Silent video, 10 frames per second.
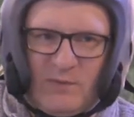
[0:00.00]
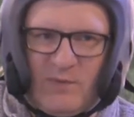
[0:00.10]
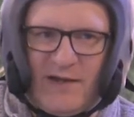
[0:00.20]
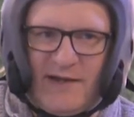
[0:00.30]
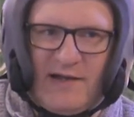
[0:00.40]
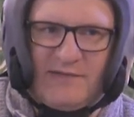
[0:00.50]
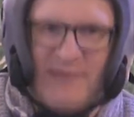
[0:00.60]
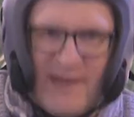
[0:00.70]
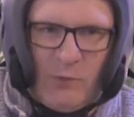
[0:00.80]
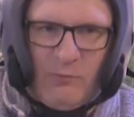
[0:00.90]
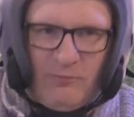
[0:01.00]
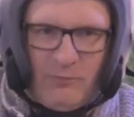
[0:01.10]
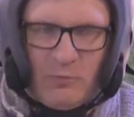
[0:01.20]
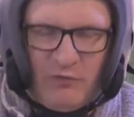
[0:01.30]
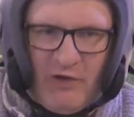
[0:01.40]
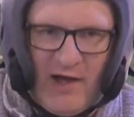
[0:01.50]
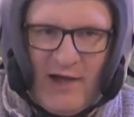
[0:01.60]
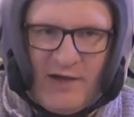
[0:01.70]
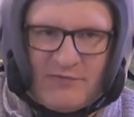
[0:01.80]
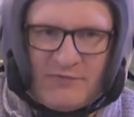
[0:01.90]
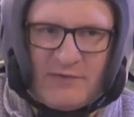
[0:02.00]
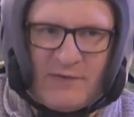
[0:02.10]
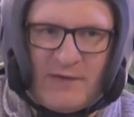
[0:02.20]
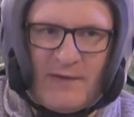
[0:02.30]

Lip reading: a way that is helpful to us,